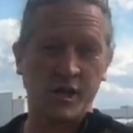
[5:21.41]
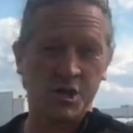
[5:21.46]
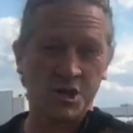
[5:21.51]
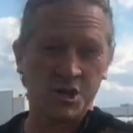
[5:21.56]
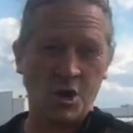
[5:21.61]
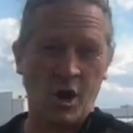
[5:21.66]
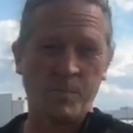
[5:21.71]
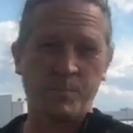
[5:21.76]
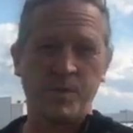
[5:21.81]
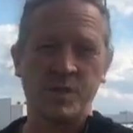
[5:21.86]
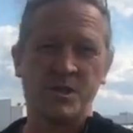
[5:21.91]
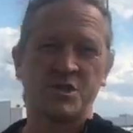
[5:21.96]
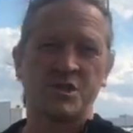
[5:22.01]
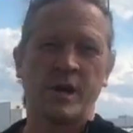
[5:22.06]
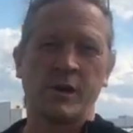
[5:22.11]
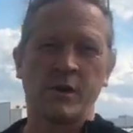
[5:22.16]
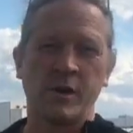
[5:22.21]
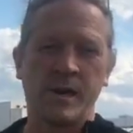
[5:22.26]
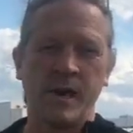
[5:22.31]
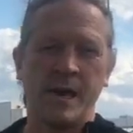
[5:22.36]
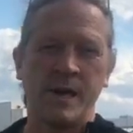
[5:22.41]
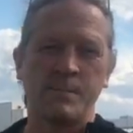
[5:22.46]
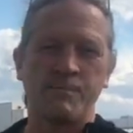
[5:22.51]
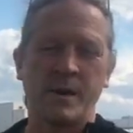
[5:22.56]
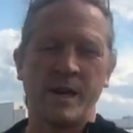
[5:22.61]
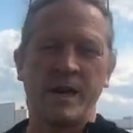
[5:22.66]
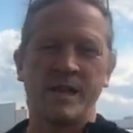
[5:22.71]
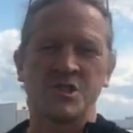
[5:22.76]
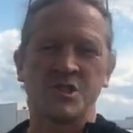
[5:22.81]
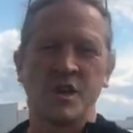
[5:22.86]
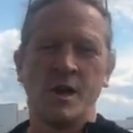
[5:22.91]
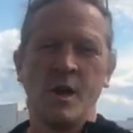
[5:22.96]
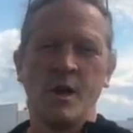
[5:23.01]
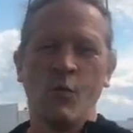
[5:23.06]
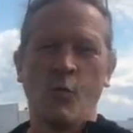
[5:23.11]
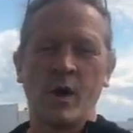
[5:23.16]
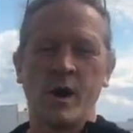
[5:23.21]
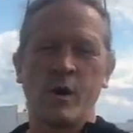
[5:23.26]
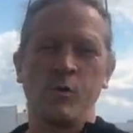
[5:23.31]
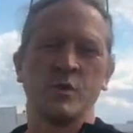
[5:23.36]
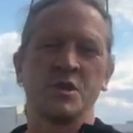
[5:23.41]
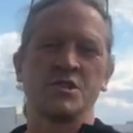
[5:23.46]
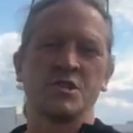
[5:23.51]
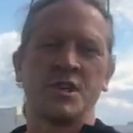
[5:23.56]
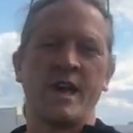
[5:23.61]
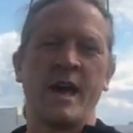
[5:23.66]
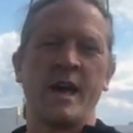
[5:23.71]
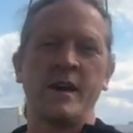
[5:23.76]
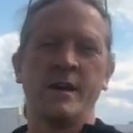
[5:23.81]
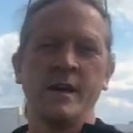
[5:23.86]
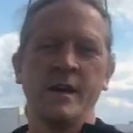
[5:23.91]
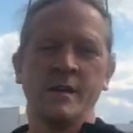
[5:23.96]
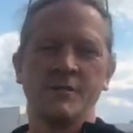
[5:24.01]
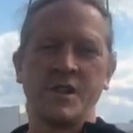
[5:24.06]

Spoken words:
a sharply segregated place where it was said